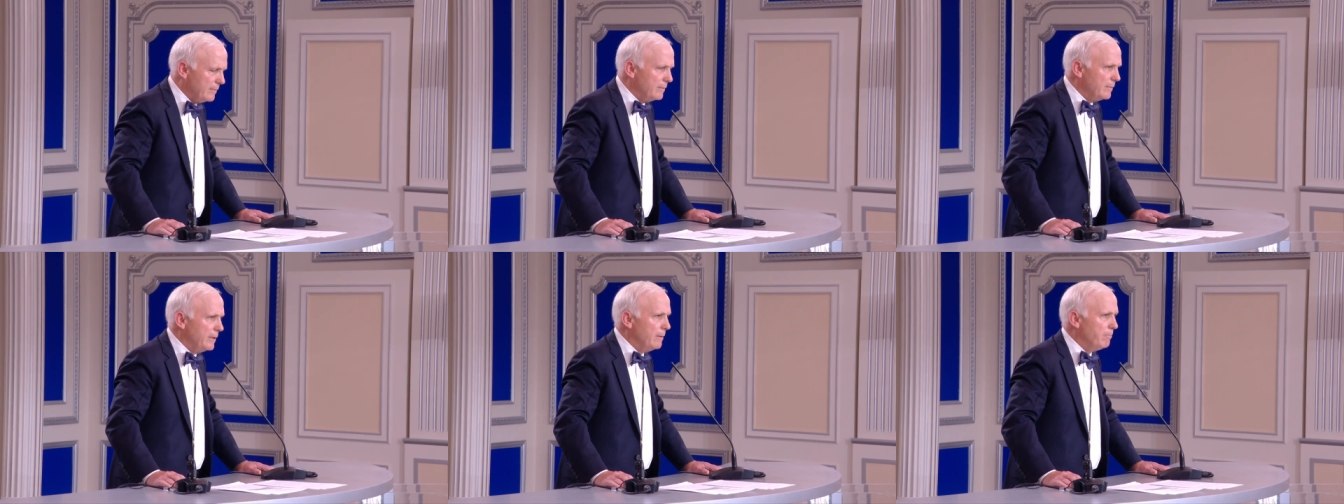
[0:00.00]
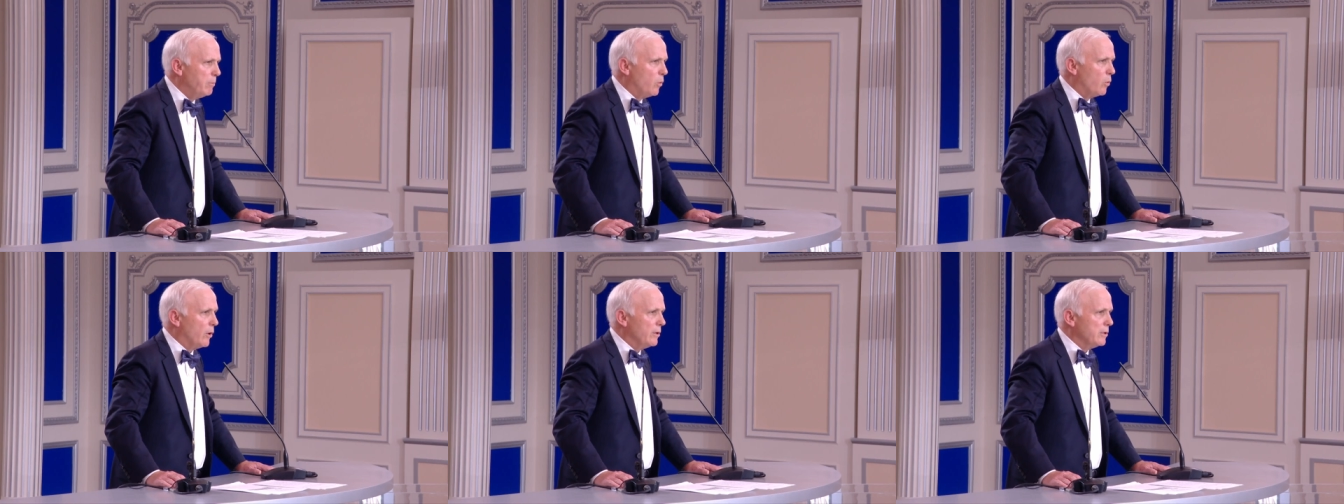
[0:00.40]
the
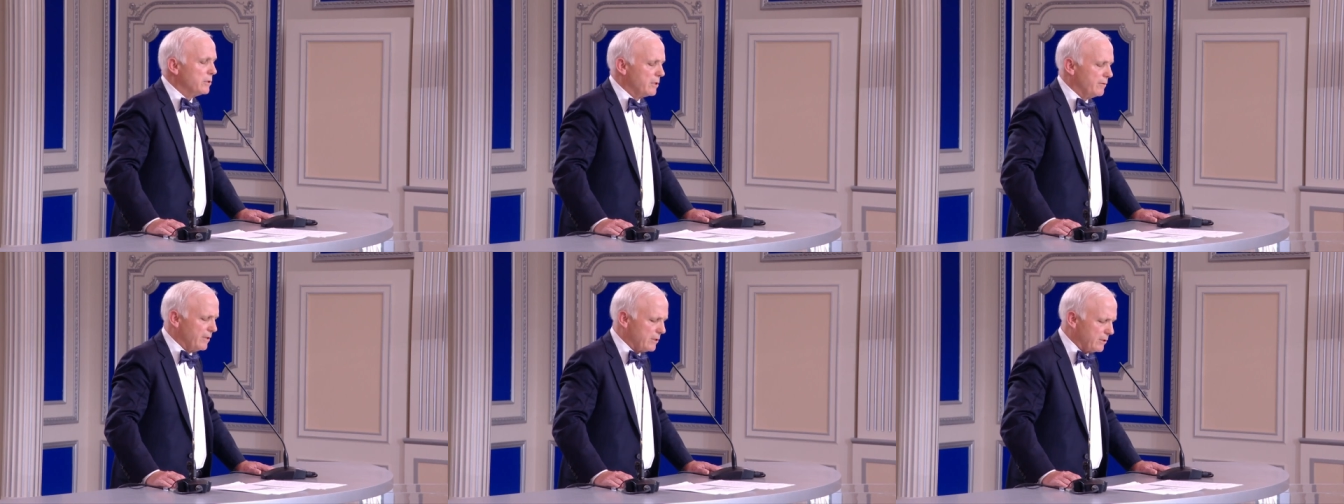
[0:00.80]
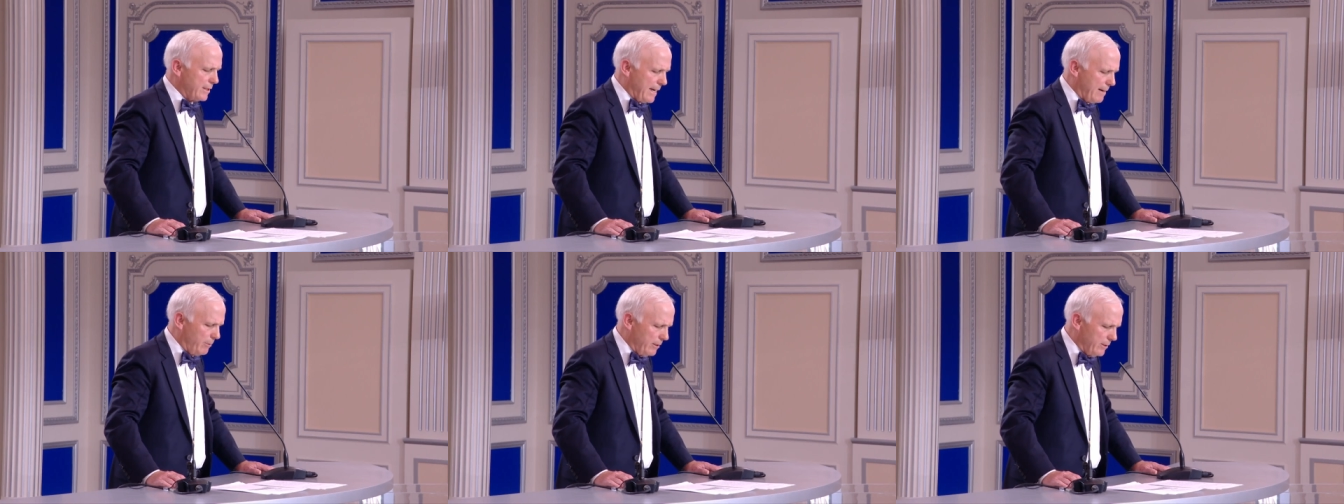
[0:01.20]
importance of
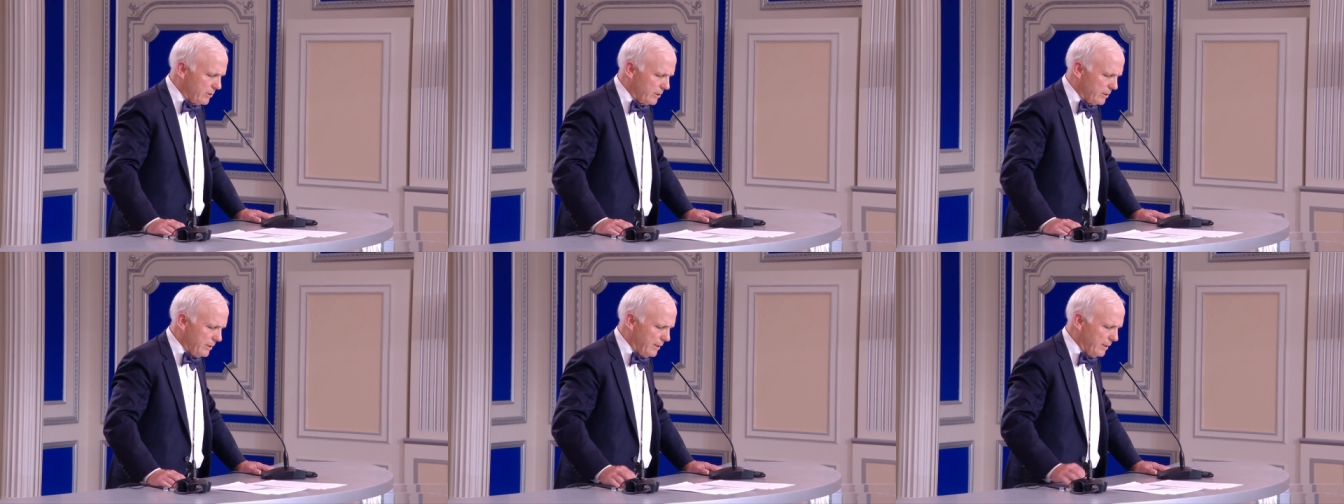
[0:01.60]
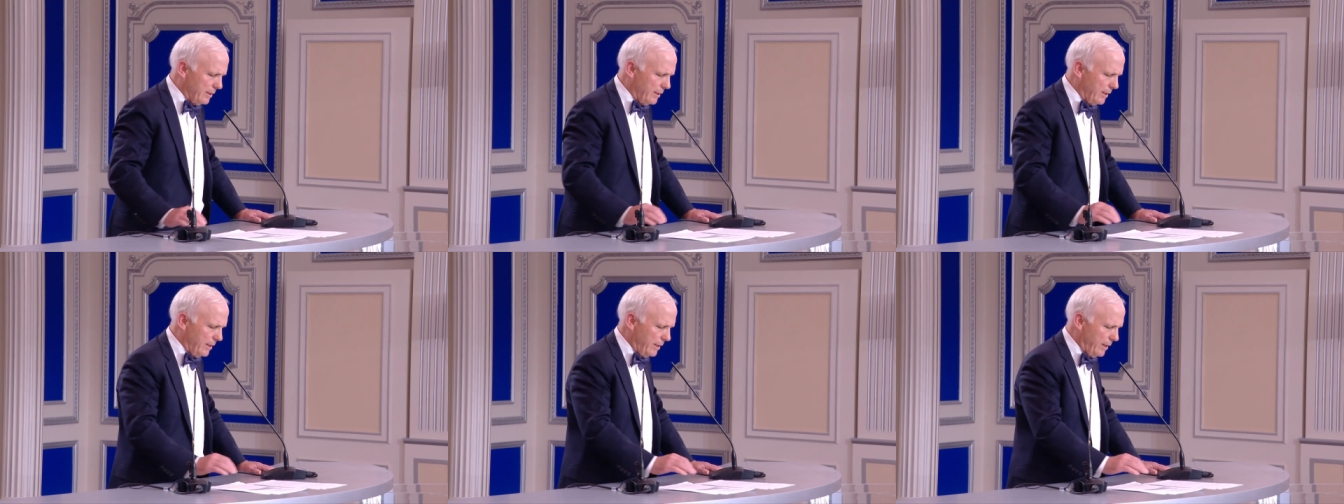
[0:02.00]
establishing
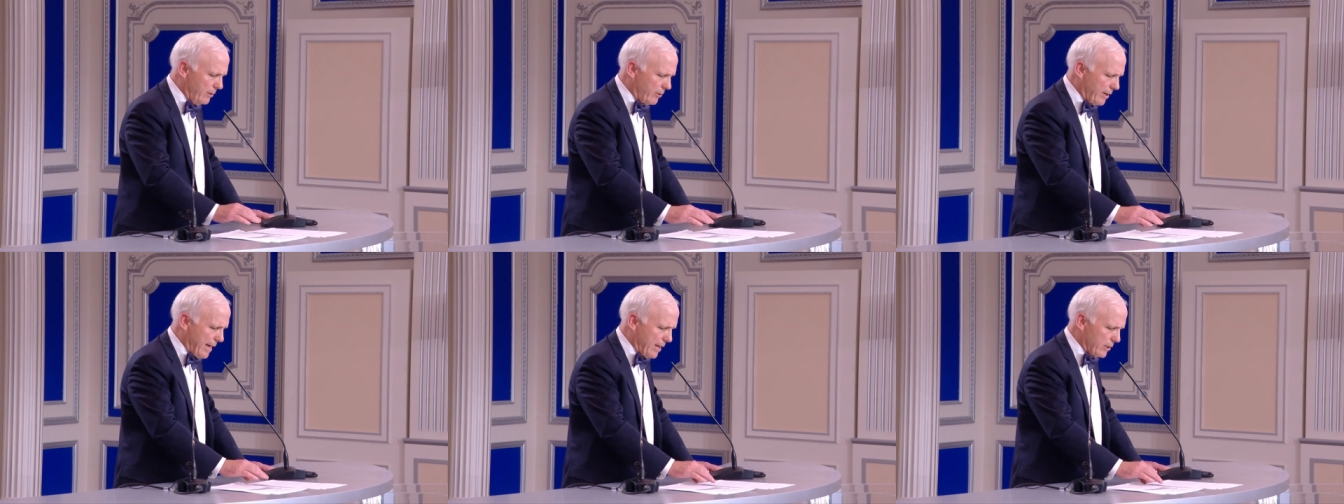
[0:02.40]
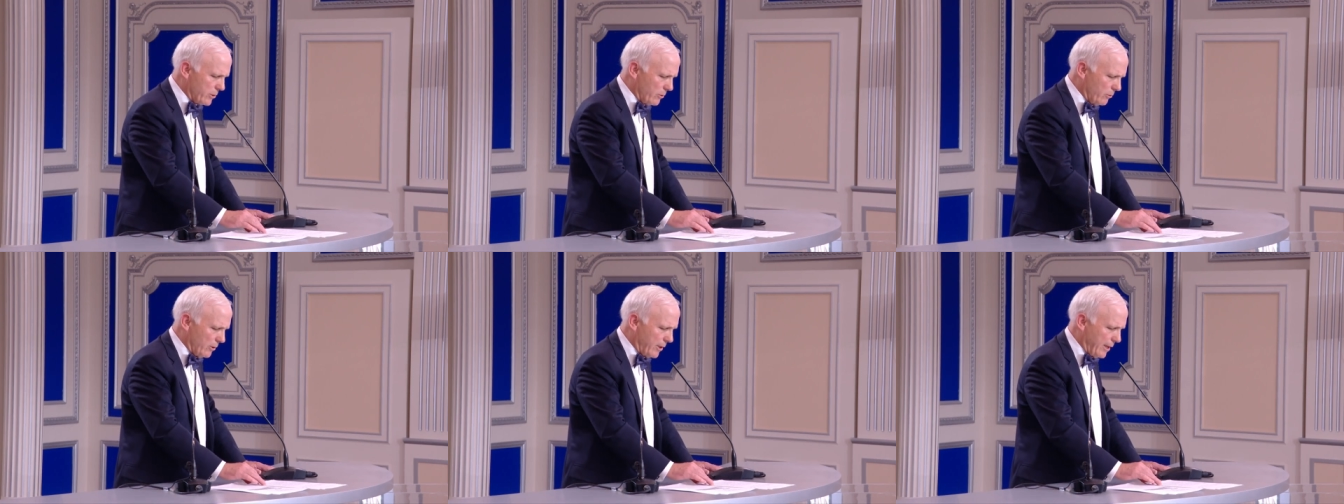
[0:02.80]
an
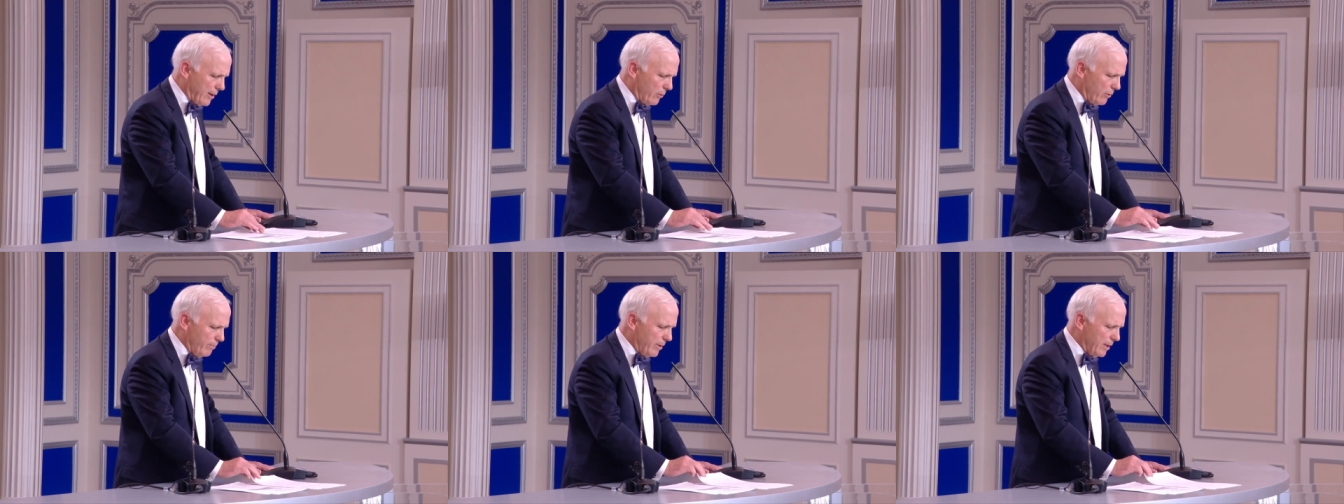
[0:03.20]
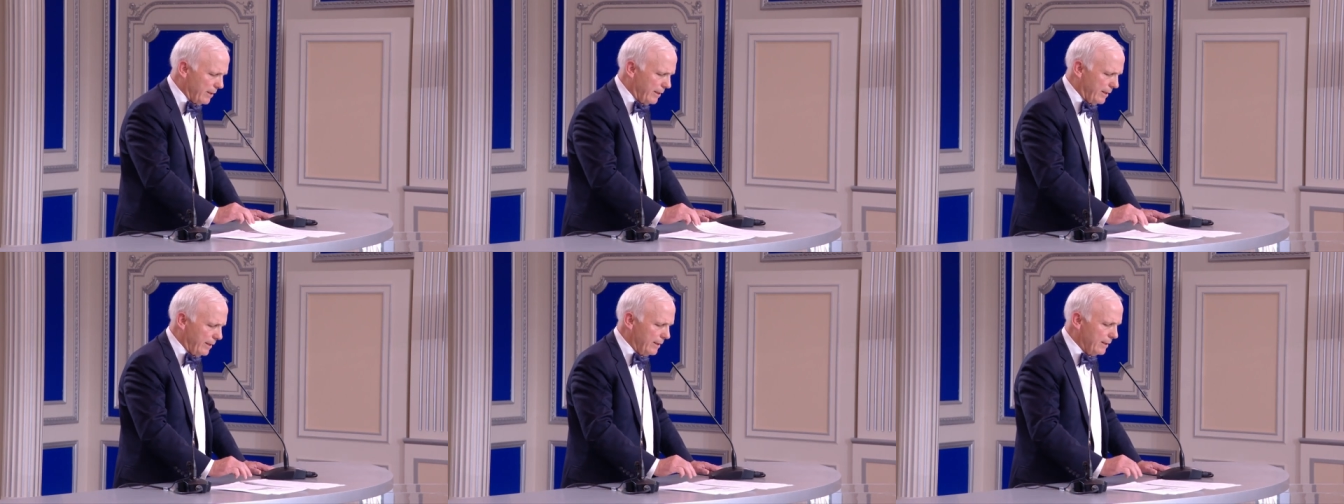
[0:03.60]
international
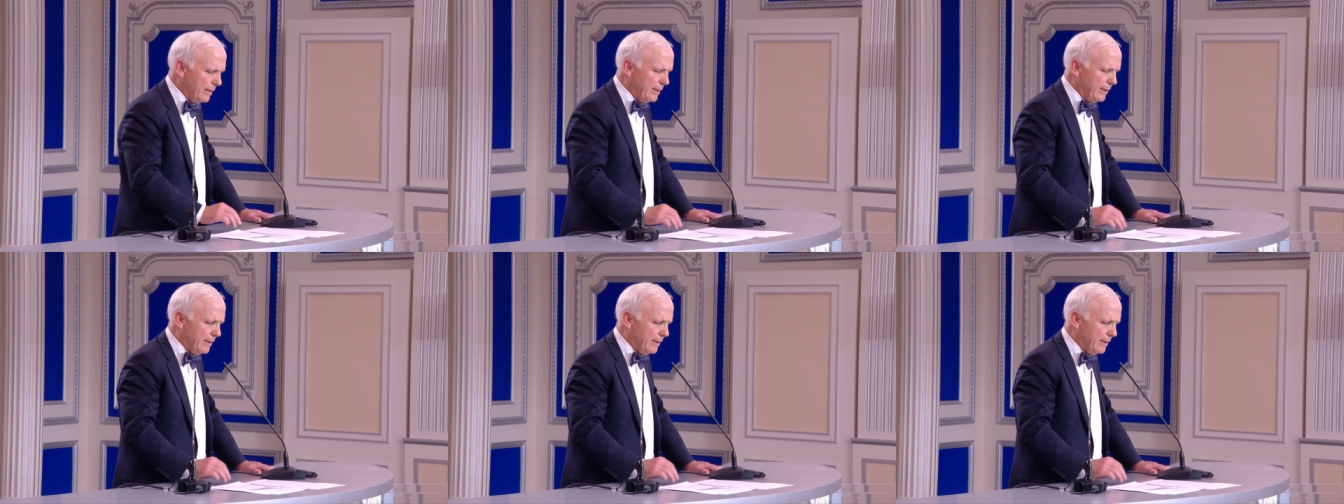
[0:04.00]
accountability